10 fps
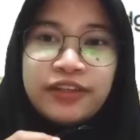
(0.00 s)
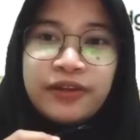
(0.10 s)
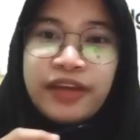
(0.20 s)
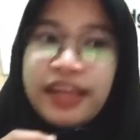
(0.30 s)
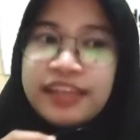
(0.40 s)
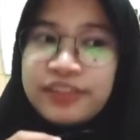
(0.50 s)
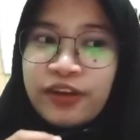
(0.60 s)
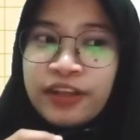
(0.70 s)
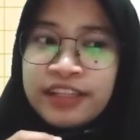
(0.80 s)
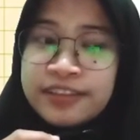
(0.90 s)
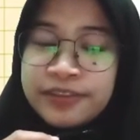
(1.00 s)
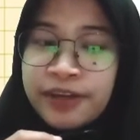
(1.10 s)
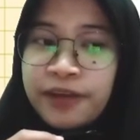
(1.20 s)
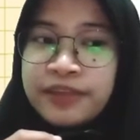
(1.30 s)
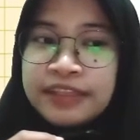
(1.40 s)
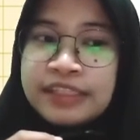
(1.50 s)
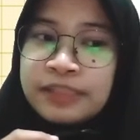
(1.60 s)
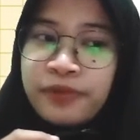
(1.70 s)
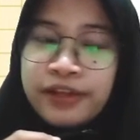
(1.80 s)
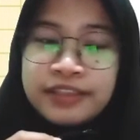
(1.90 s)
Okay, so let's try with these
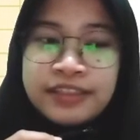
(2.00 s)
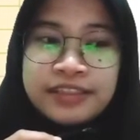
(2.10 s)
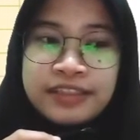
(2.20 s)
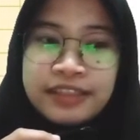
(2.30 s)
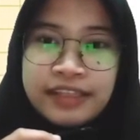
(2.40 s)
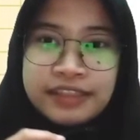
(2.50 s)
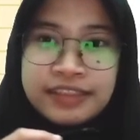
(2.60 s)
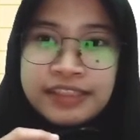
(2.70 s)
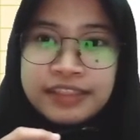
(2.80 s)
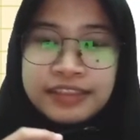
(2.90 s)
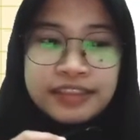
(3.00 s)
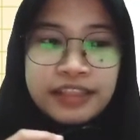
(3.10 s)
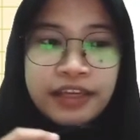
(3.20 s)
practice sentences.